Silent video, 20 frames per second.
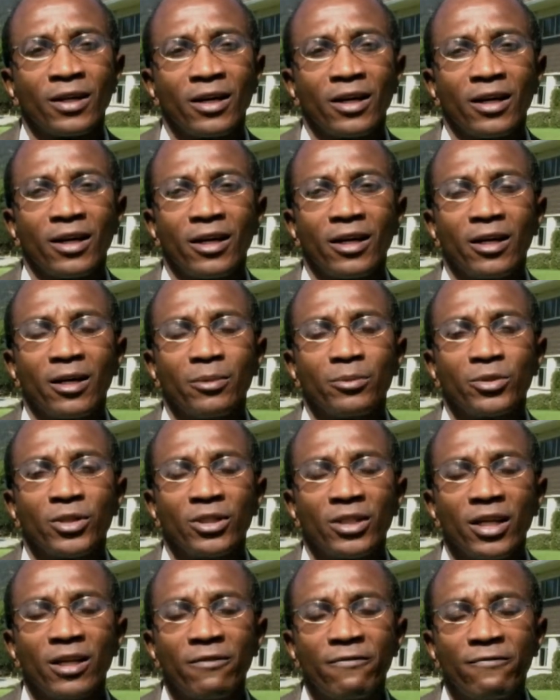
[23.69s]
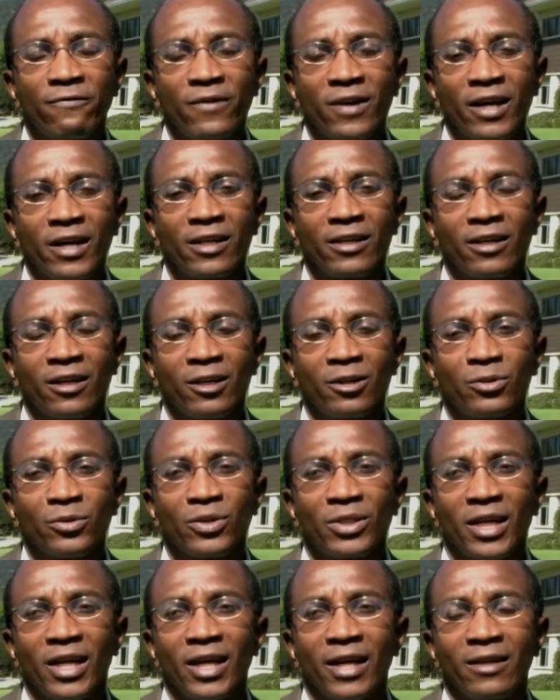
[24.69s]
They did find
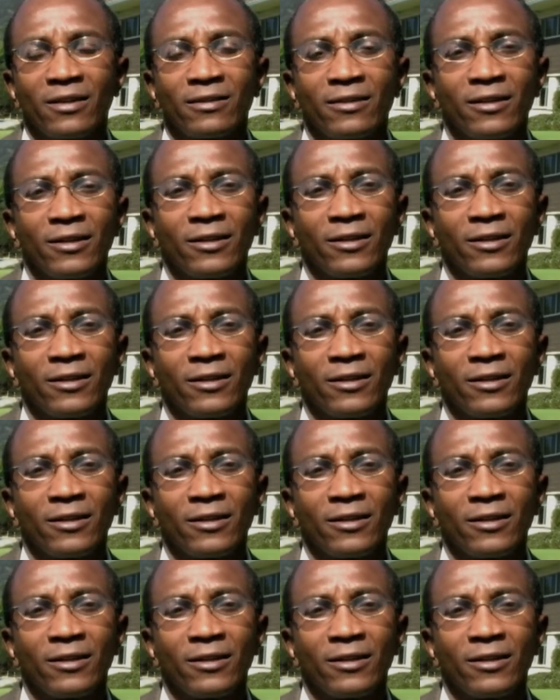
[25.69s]
out that